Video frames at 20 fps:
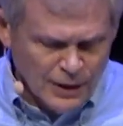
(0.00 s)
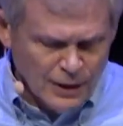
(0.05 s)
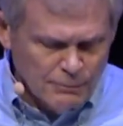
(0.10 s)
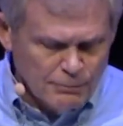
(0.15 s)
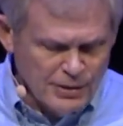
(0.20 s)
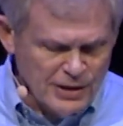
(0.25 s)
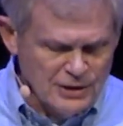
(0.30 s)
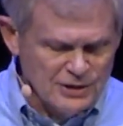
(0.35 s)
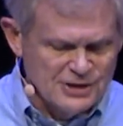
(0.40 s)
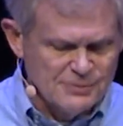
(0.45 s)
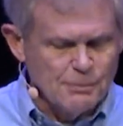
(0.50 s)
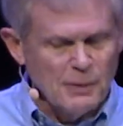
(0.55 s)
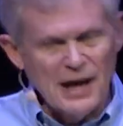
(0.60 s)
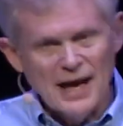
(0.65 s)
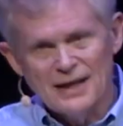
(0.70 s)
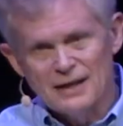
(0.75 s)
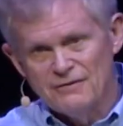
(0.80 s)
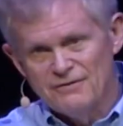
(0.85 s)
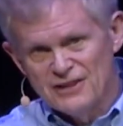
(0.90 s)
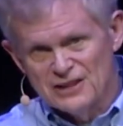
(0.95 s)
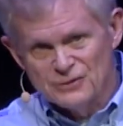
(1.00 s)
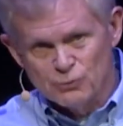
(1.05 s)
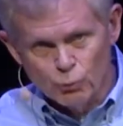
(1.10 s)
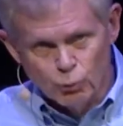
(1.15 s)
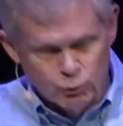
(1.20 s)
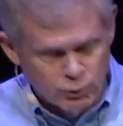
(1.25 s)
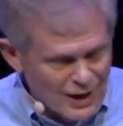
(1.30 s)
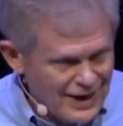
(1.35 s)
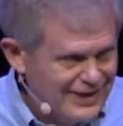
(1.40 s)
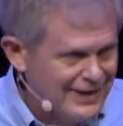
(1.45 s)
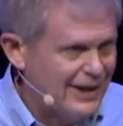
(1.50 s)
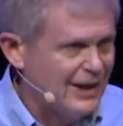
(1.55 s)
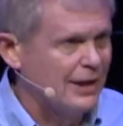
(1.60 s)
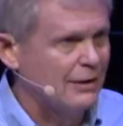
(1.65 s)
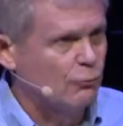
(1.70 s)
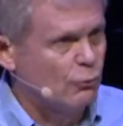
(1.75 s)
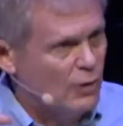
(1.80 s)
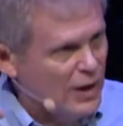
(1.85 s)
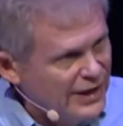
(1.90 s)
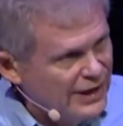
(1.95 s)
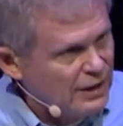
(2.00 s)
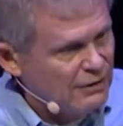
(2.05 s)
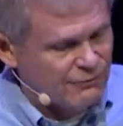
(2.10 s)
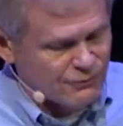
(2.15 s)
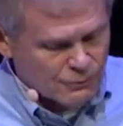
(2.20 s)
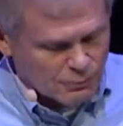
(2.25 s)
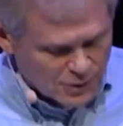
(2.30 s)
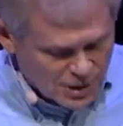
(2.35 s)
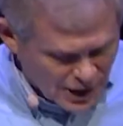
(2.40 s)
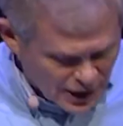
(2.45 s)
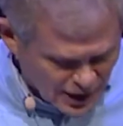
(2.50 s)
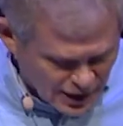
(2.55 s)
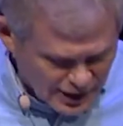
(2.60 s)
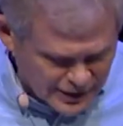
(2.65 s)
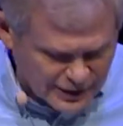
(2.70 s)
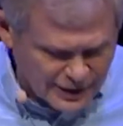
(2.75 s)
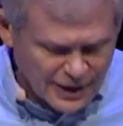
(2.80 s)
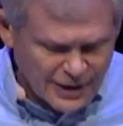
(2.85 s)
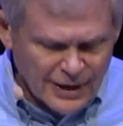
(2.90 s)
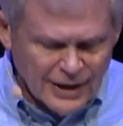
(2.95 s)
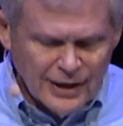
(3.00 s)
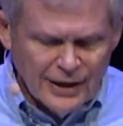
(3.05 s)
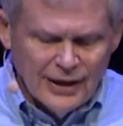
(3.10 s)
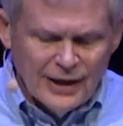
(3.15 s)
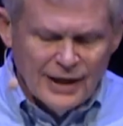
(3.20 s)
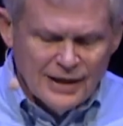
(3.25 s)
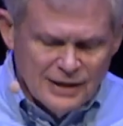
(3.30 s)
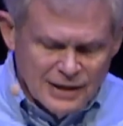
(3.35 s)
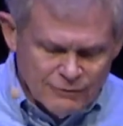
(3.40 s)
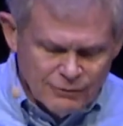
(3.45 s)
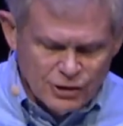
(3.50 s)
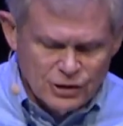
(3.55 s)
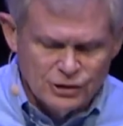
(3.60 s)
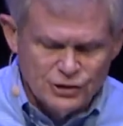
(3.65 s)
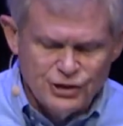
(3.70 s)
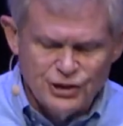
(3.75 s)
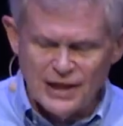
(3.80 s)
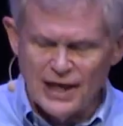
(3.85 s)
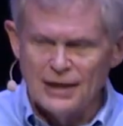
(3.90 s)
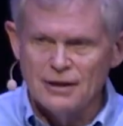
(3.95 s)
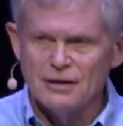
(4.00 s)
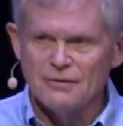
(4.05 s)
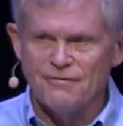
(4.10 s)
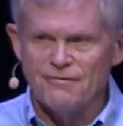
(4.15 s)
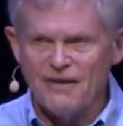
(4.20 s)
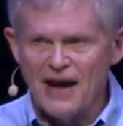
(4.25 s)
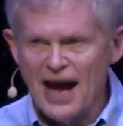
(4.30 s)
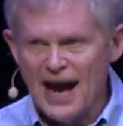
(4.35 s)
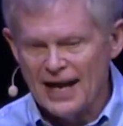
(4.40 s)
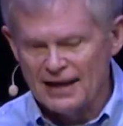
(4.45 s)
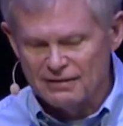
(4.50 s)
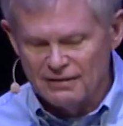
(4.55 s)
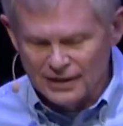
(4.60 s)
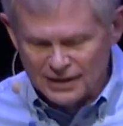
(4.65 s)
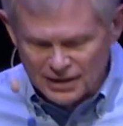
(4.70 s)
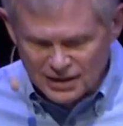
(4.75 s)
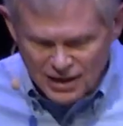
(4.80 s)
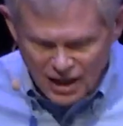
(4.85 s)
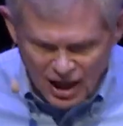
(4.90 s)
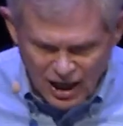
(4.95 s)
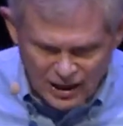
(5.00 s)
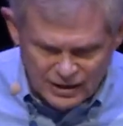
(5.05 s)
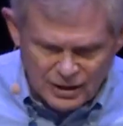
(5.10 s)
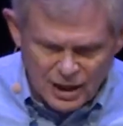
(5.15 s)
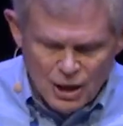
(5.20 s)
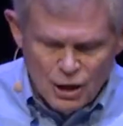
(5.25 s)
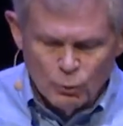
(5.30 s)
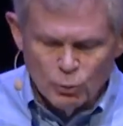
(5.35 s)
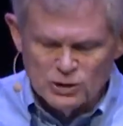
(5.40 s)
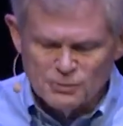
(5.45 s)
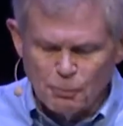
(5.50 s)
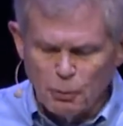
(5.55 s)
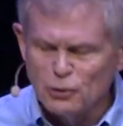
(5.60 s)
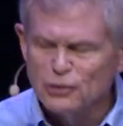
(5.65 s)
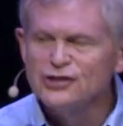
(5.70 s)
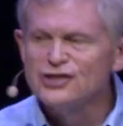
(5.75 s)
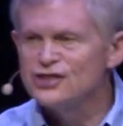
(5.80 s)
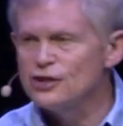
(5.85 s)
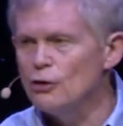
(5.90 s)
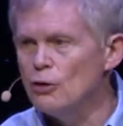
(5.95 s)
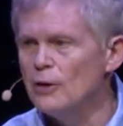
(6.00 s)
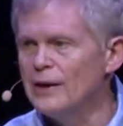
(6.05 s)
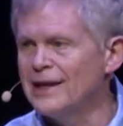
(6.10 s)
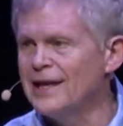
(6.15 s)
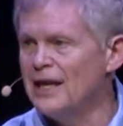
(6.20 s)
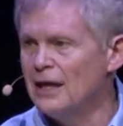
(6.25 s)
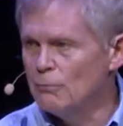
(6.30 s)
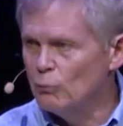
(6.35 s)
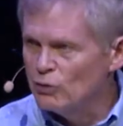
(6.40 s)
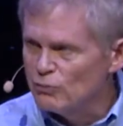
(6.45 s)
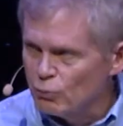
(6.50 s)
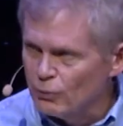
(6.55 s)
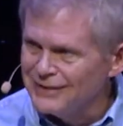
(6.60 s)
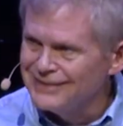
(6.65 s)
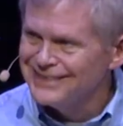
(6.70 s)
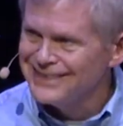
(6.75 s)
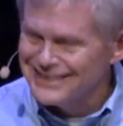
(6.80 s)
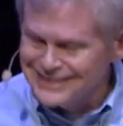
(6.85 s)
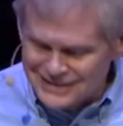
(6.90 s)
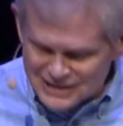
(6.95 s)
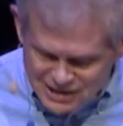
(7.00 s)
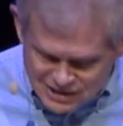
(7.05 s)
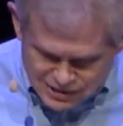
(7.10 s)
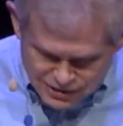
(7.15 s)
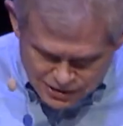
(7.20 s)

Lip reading: But in spite of this running from God, he never could shake the fact that God was pursuing him with relentless